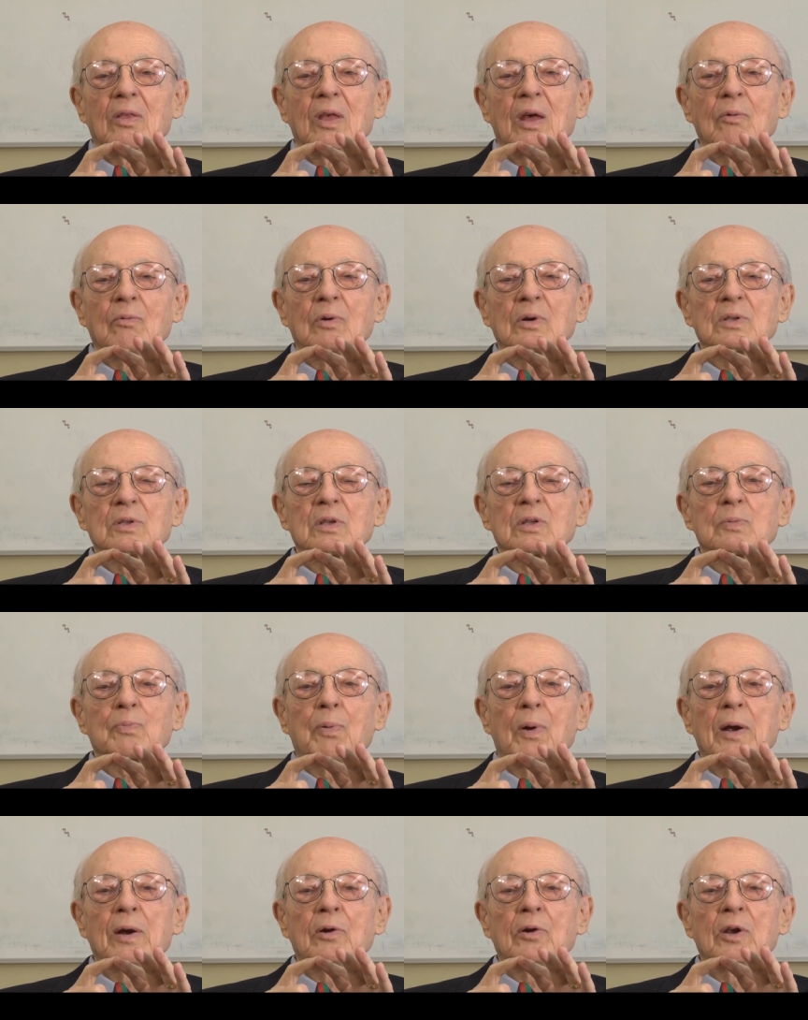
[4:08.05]
that was its
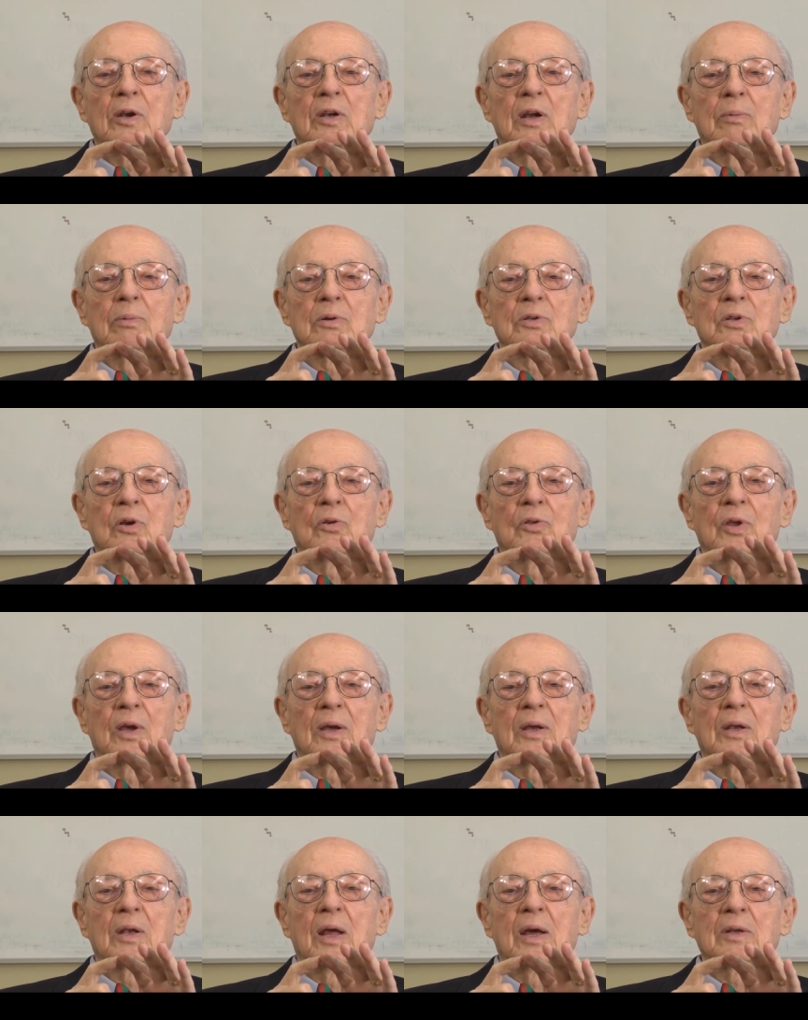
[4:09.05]
priority number so
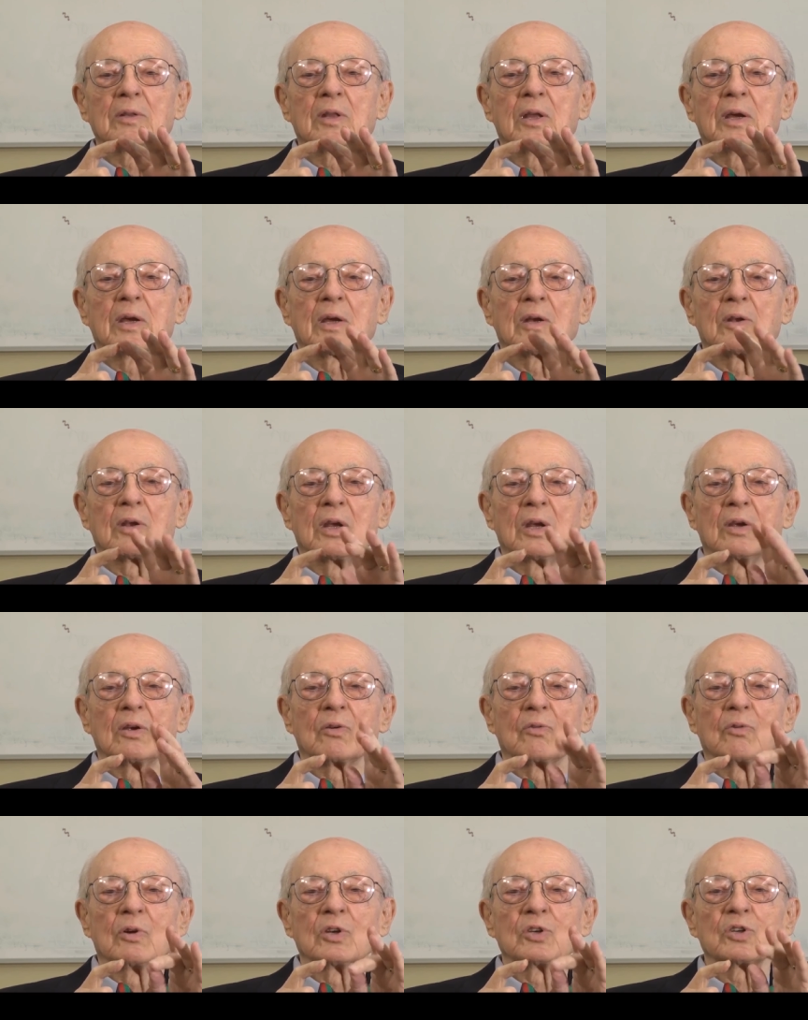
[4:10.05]
that at night they could
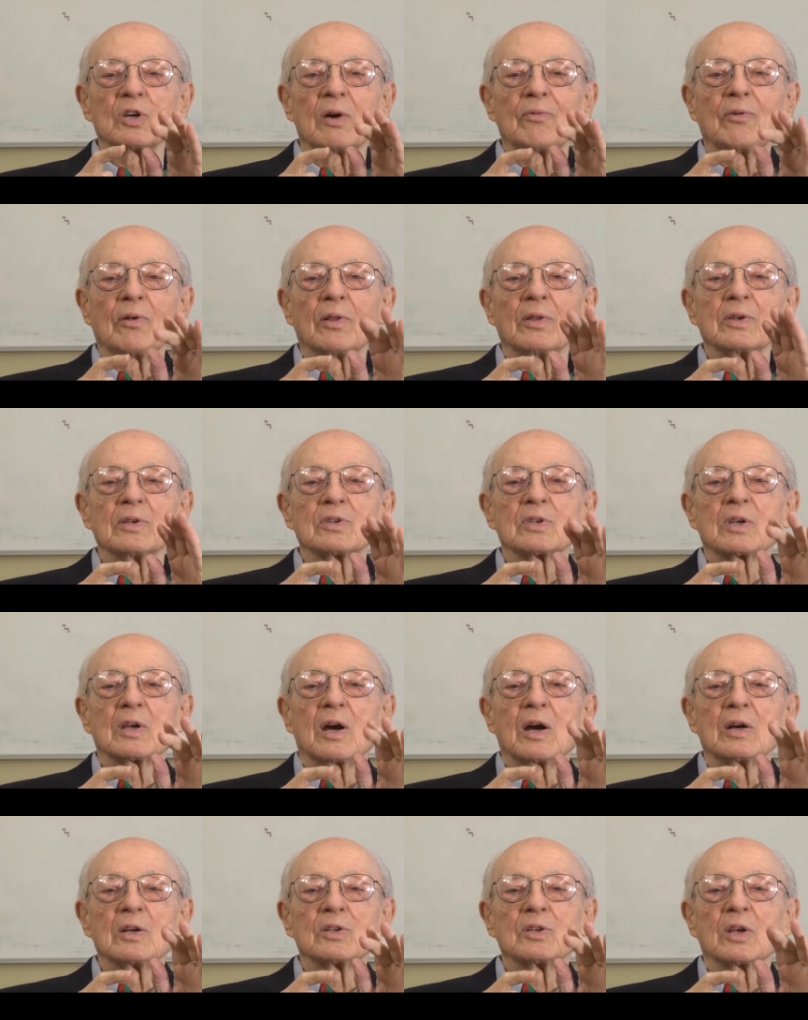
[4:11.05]
reshuffle these
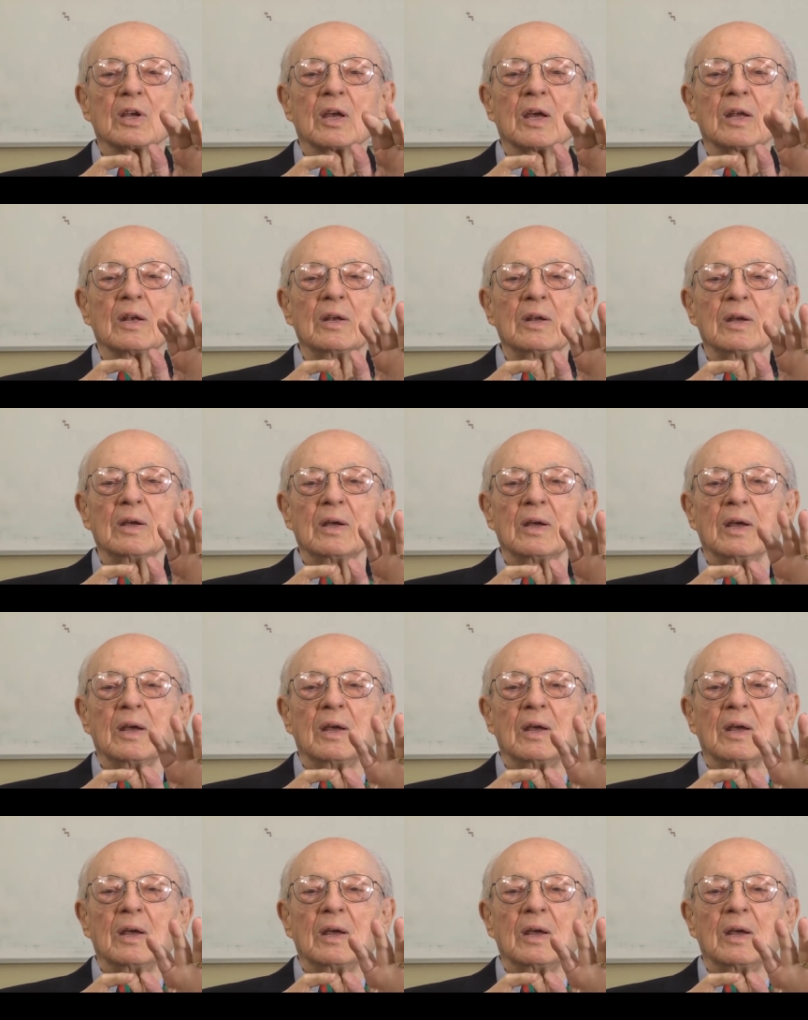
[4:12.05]
cards again